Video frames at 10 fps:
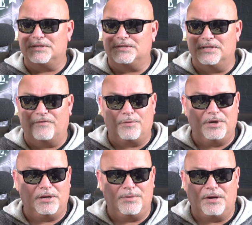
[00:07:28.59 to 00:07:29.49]
It's never
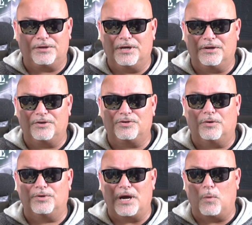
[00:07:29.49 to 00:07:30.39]
been about gun
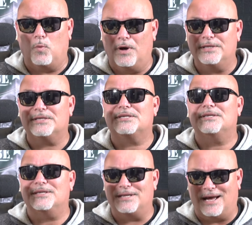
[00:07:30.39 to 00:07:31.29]
control. Not once,
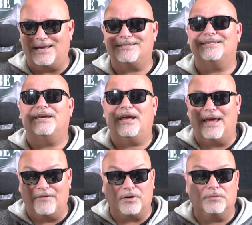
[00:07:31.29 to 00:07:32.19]
not
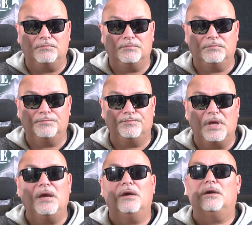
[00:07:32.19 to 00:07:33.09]
ever.
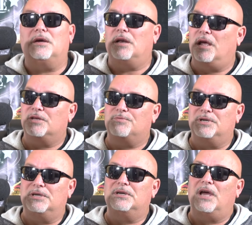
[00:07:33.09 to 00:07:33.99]
It has
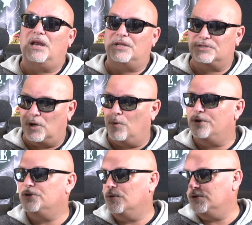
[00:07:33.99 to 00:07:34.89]
been, and it's
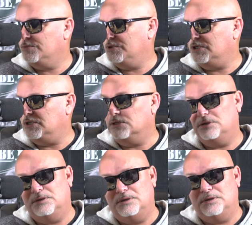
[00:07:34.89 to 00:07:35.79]
always going to be
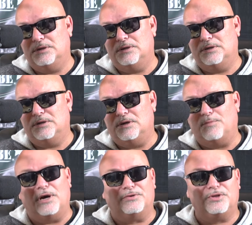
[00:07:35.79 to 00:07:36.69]

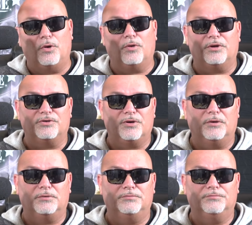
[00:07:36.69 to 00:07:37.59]
about total
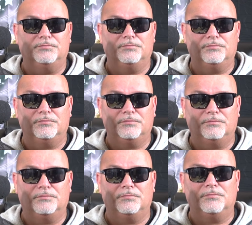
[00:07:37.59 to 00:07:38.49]

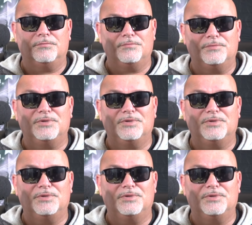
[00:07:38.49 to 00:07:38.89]
control.